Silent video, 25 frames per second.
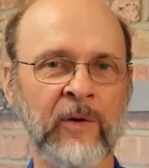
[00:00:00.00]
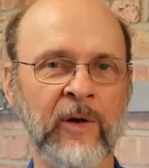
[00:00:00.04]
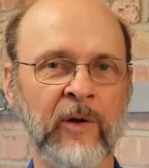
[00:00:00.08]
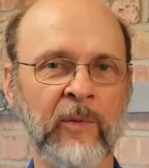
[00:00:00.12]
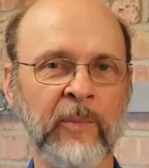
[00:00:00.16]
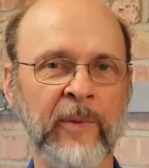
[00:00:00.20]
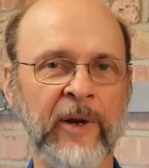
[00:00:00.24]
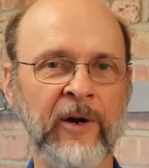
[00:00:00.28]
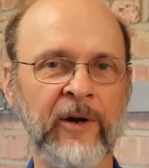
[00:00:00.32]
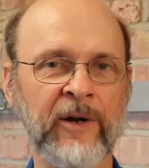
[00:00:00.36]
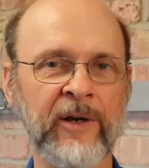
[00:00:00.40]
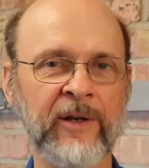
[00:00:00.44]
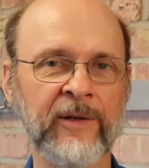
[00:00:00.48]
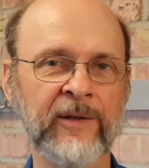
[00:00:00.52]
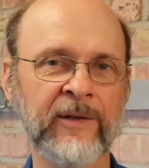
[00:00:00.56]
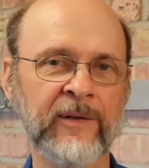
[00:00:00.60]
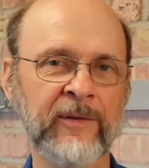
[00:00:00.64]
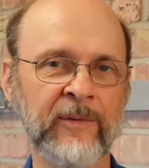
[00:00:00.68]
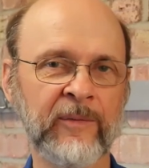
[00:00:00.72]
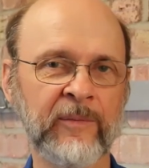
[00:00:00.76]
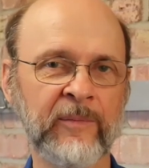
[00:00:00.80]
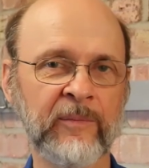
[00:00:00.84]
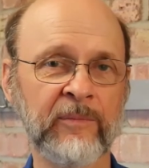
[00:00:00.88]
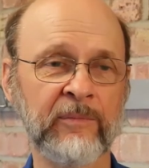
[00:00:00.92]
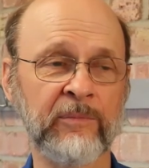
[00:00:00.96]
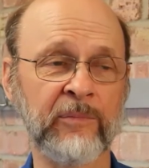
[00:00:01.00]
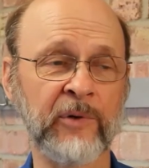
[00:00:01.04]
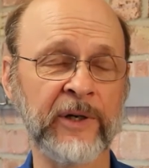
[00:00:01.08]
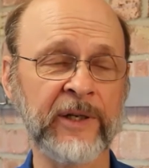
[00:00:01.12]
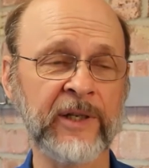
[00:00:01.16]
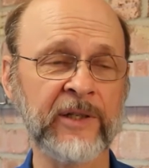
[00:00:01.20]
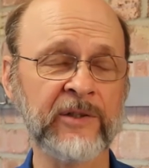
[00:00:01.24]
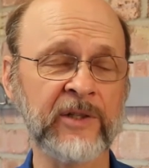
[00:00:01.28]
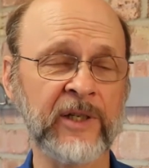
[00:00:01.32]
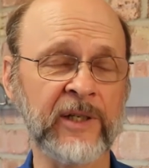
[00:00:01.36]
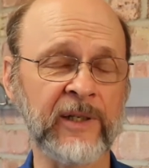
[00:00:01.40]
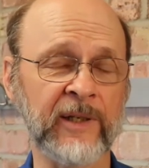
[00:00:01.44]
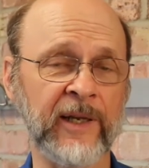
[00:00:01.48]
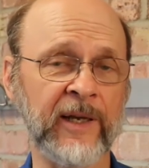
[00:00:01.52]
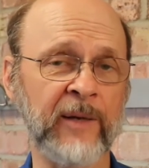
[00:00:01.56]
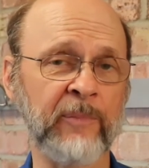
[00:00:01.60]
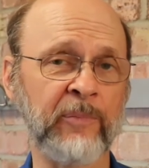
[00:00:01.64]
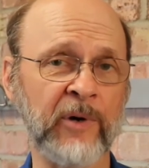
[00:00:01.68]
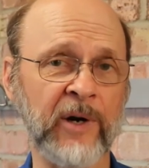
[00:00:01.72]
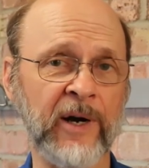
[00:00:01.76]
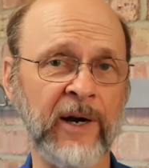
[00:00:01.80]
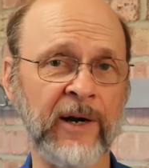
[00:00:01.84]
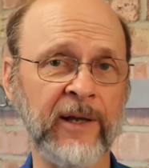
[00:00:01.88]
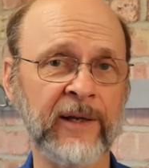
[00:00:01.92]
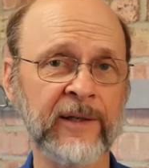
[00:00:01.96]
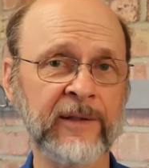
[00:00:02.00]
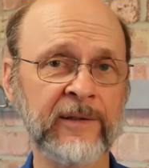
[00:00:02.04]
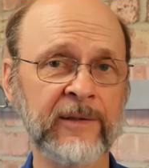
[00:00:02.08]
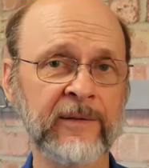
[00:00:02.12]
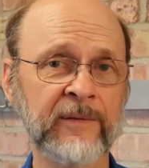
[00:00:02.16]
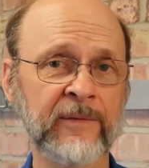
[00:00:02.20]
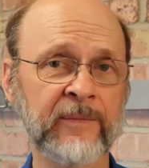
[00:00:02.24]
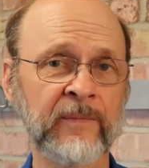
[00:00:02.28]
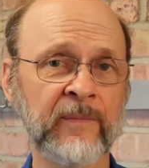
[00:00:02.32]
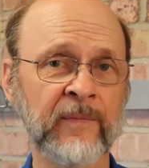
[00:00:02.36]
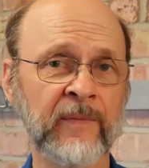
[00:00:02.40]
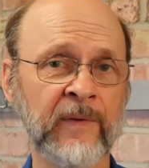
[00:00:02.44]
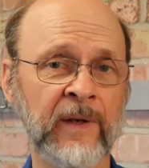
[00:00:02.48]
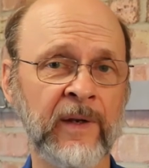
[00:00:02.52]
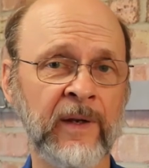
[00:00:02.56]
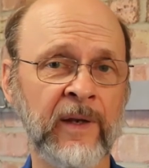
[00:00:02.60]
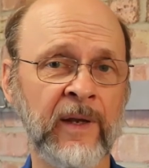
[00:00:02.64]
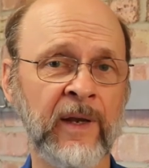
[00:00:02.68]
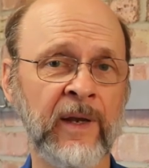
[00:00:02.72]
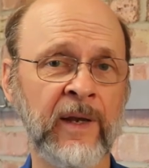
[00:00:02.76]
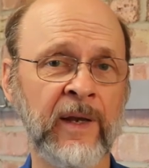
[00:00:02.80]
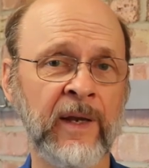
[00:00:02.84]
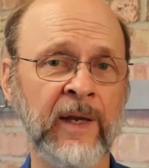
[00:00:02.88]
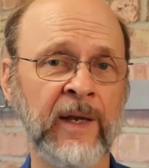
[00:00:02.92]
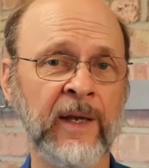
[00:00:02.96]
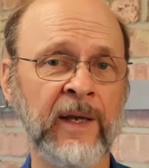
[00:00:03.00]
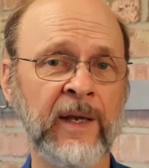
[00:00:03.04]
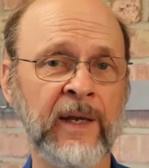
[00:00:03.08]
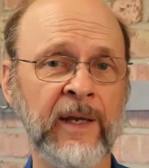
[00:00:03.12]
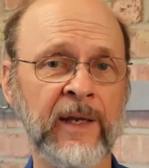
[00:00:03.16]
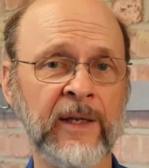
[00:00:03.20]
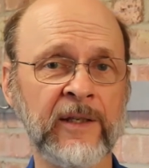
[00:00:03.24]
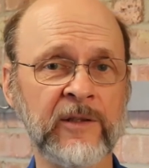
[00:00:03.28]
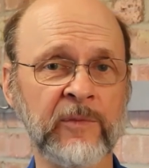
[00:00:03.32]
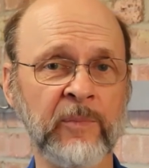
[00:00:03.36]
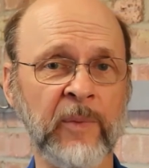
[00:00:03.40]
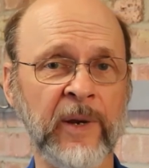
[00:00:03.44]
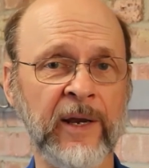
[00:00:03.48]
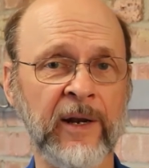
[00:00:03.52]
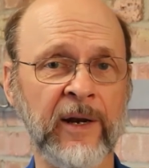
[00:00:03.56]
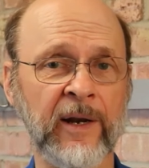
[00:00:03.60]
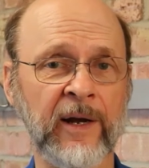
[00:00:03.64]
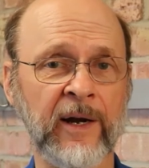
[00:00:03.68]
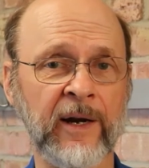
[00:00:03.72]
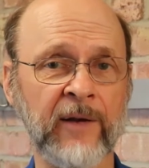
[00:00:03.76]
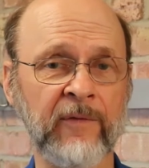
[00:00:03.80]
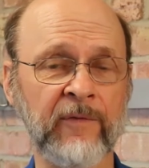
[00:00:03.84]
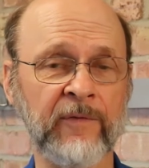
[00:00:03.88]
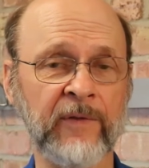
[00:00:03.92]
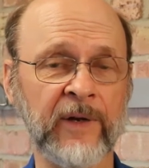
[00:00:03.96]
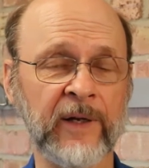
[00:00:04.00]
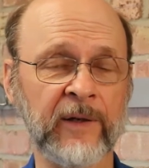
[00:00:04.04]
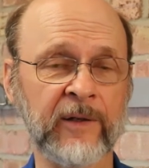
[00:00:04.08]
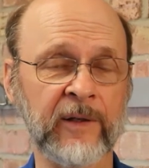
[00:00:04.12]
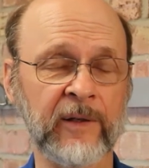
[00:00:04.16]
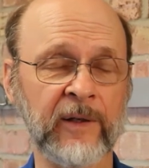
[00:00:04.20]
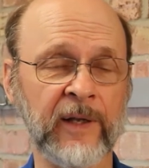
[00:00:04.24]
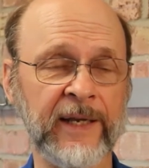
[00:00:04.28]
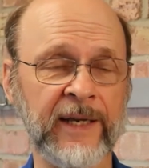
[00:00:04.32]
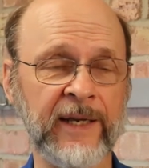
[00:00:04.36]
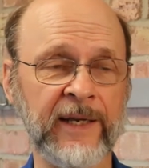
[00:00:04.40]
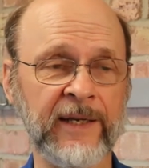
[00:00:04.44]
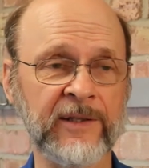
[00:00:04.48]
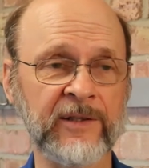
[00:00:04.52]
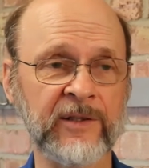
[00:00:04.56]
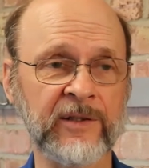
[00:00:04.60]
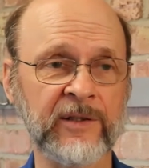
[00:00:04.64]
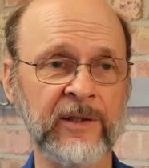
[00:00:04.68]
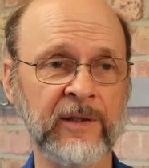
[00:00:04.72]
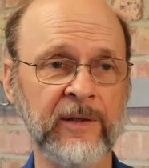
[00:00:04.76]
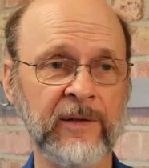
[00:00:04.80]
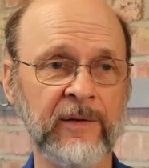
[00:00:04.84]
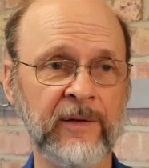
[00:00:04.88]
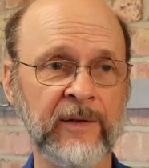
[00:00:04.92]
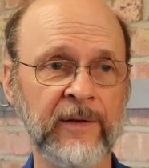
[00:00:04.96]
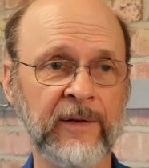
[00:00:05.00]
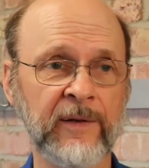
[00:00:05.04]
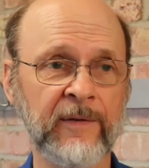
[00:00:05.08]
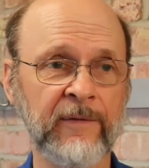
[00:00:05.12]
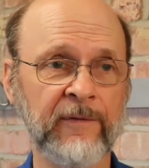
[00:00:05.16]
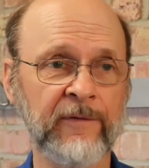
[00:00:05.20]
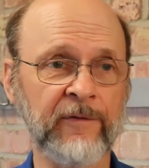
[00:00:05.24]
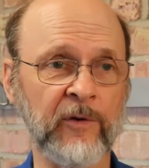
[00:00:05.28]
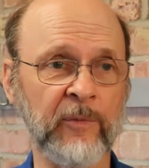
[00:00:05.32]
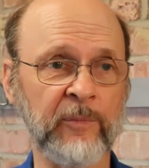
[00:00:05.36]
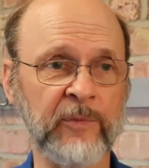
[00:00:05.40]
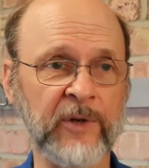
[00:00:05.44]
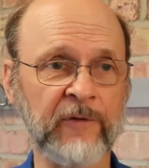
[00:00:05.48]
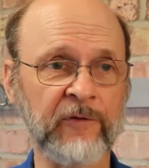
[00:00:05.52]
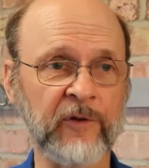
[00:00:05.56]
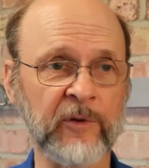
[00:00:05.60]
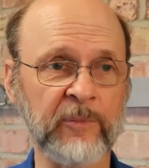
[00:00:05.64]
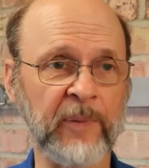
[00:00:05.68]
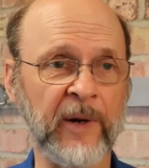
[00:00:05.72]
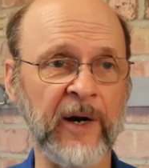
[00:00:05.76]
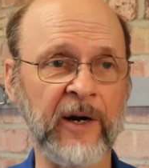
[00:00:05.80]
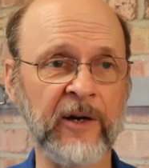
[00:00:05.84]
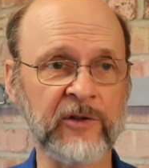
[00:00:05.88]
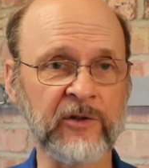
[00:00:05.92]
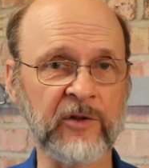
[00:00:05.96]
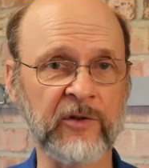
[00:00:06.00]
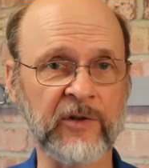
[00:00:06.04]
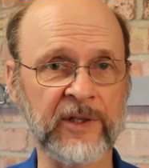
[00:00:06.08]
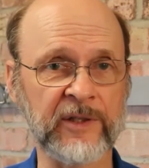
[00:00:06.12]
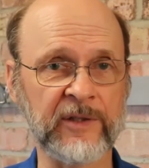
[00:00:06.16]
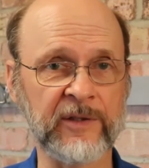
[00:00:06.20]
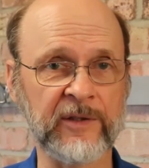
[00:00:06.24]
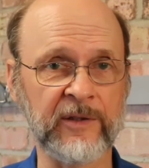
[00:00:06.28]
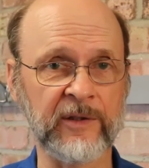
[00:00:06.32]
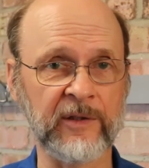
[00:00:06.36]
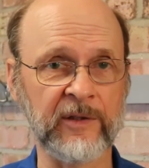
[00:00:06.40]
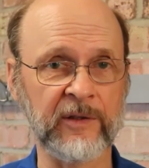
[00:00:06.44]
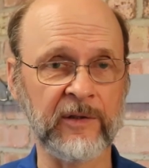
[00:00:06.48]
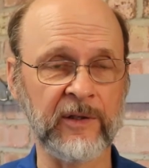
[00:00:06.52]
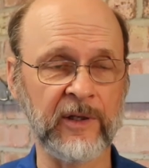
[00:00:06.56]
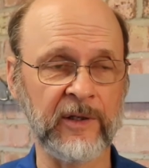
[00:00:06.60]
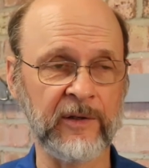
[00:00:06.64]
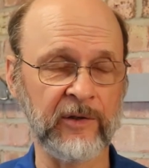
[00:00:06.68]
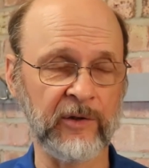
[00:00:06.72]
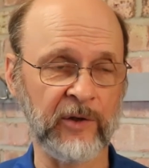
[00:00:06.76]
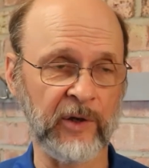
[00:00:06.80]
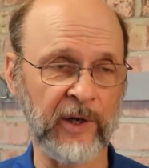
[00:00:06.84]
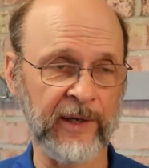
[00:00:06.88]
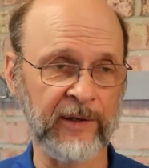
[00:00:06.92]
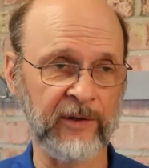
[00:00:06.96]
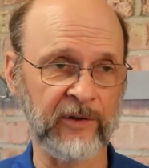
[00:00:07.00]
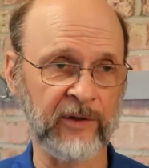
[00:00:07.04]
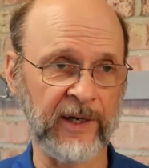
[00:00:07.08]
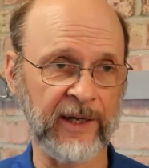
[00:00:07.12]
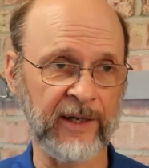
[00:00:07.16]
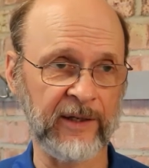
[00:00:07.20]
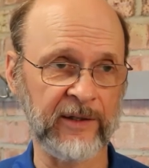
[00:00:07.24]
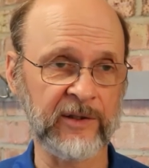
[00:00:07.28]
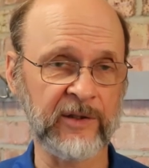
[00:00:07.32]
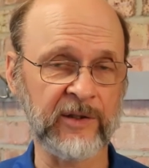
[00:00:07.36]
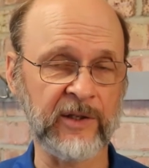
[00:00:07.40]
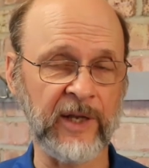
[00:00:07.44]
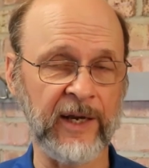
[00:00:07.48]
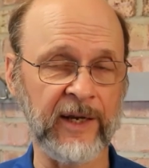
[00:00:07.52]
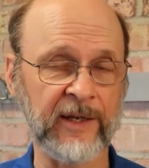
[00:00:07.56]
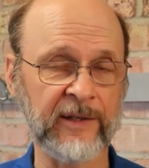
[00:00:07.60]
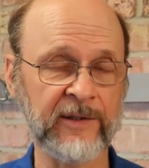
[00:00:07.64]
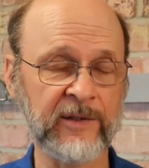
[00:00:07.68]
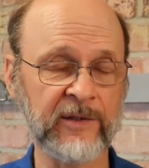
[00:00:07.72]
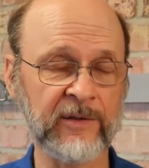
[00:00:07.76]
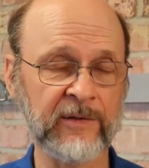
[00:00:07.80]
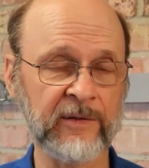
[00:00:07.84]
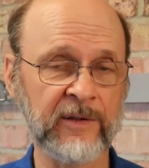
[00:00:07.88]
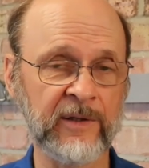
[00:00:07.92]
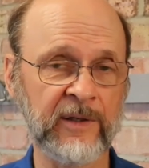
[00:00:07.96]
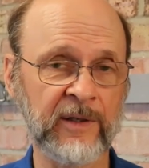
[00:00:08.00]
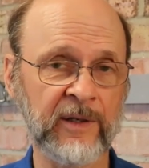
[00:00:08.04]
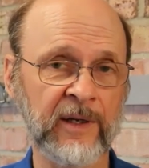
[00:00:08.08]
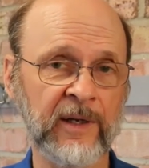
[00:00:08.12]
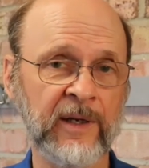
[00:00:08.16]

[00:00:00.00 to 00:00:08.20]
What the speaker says: Well, Mary, brick is a clay product. It's made out of clays from different parts of the United States.